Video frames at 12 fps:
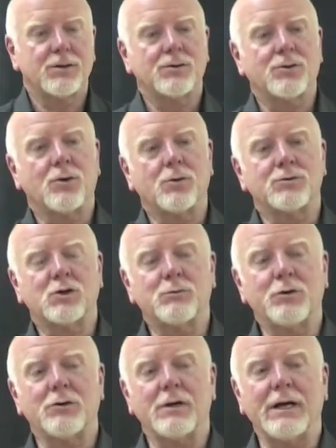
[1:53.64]
So some
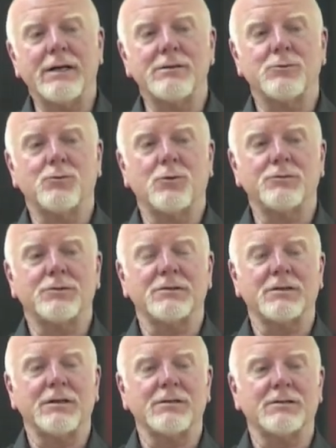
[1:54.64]
of you ladies want to
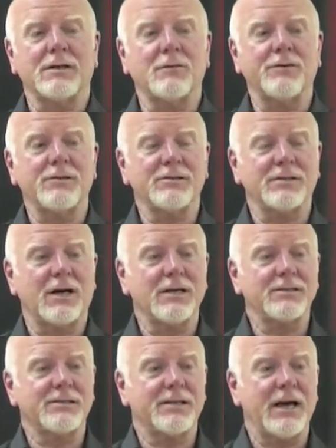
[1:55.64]
see yourself in a
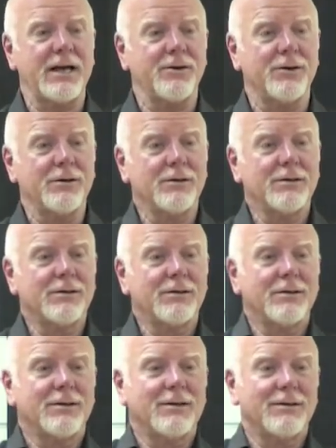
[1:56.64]
size 10.
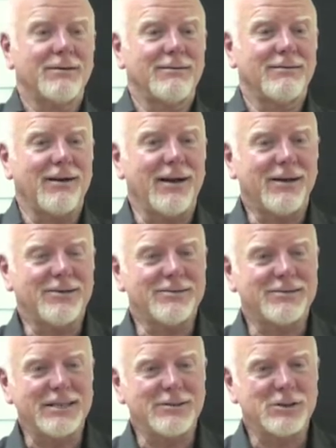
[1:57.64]
I can
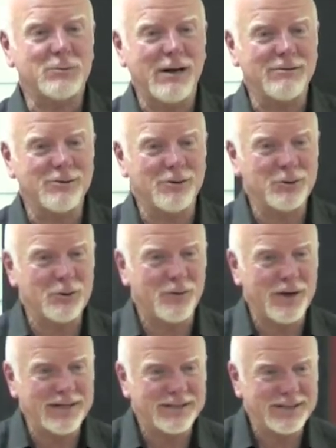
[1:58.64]
see the smiles on your
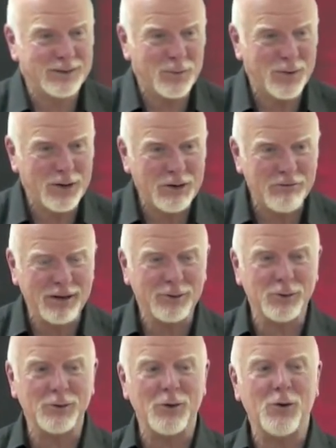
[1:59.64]
faces appearing.
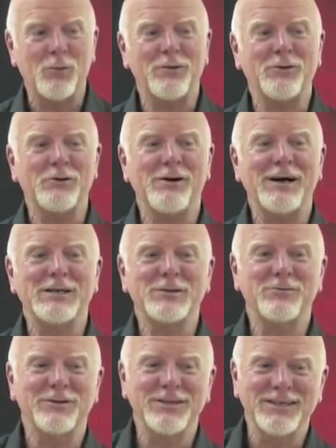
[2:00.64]
Do not open your eyes,
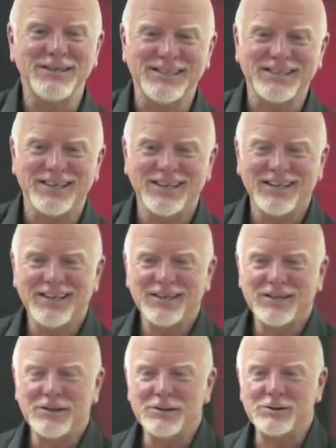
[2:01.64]
please.
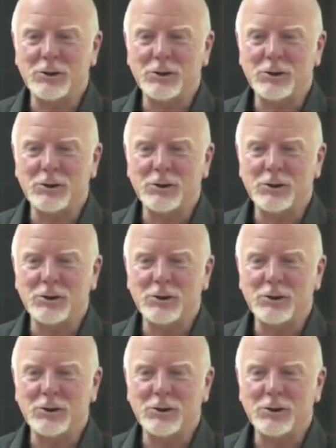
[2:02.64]
And